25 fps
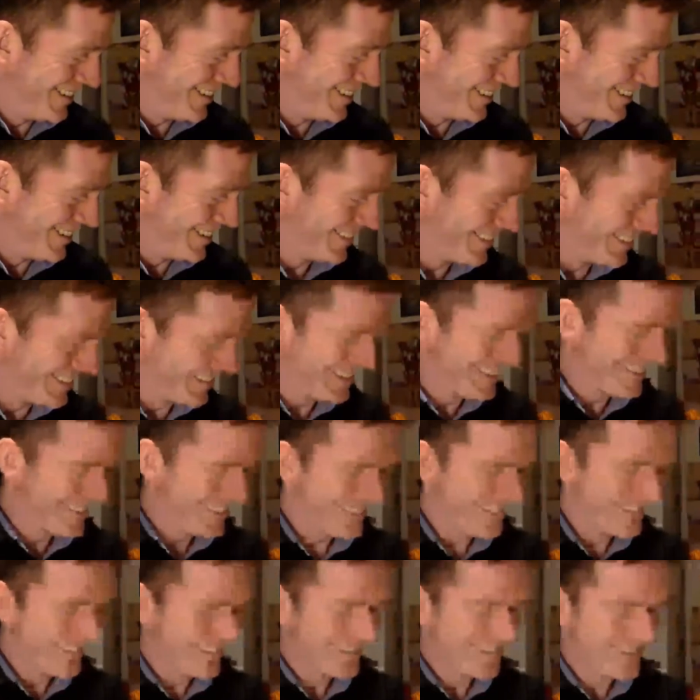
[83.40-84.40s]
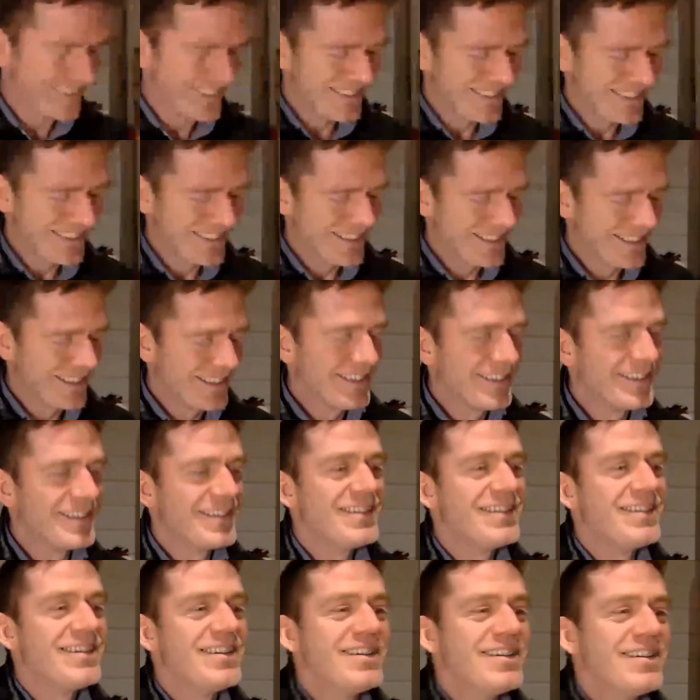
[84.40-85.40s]

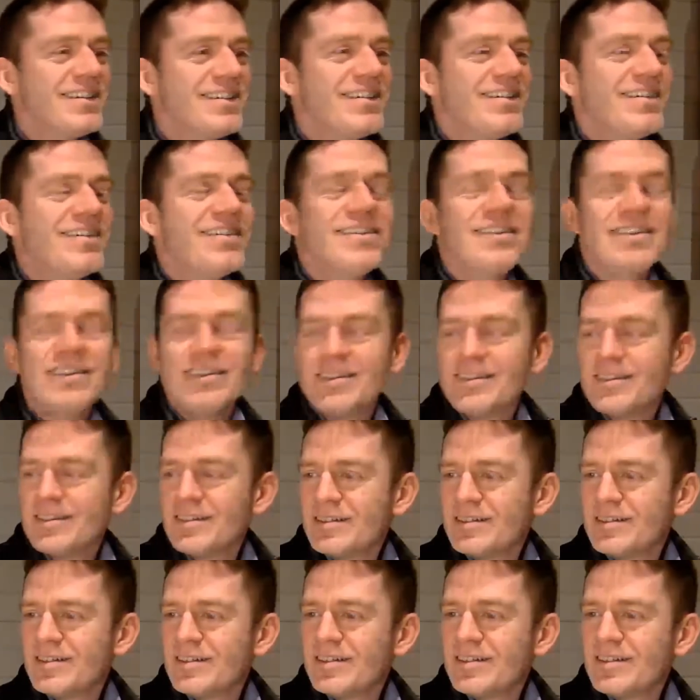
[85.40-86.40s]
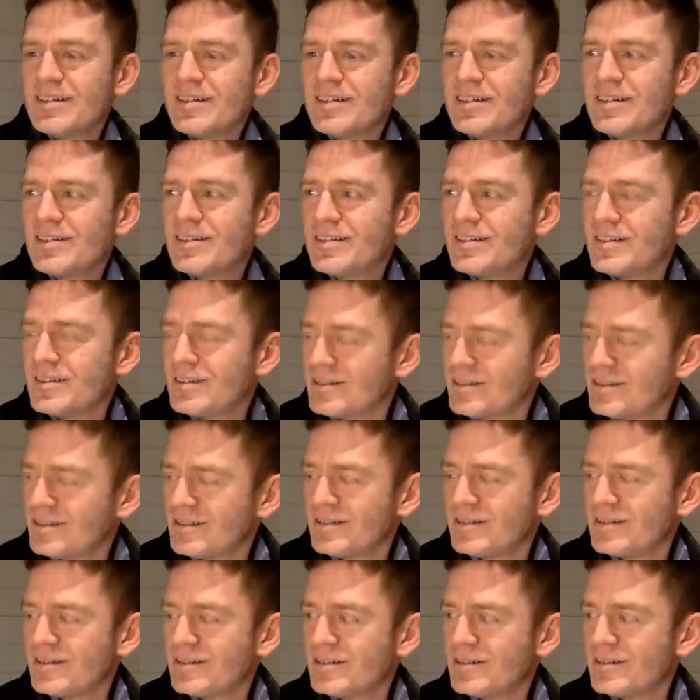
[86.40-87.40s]

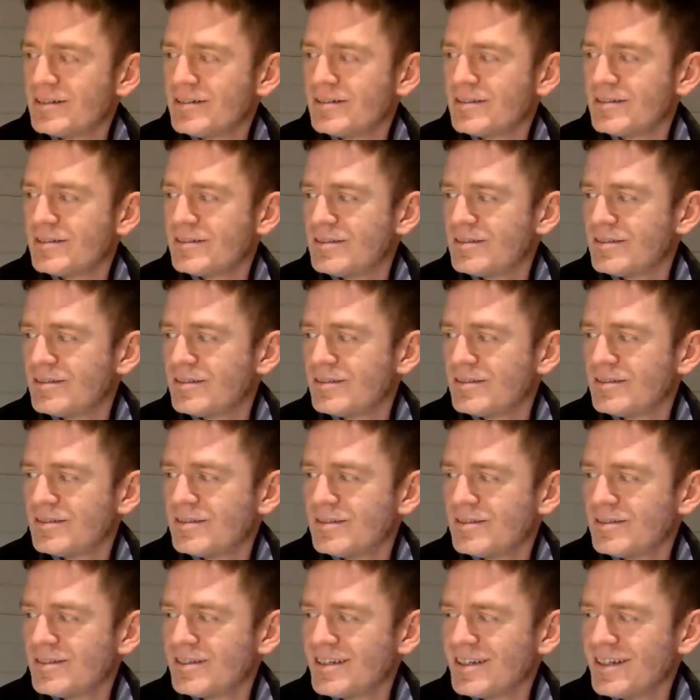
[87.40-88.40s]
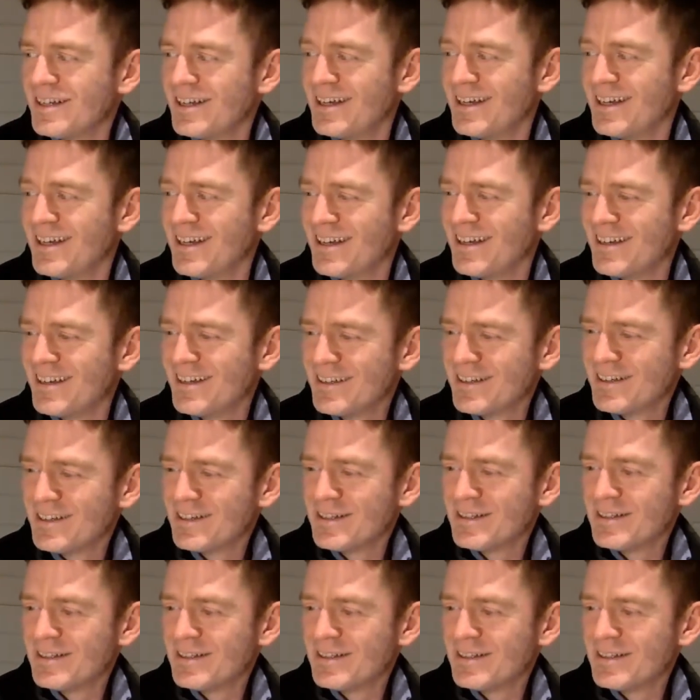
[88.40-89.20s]
This person isn't speaking.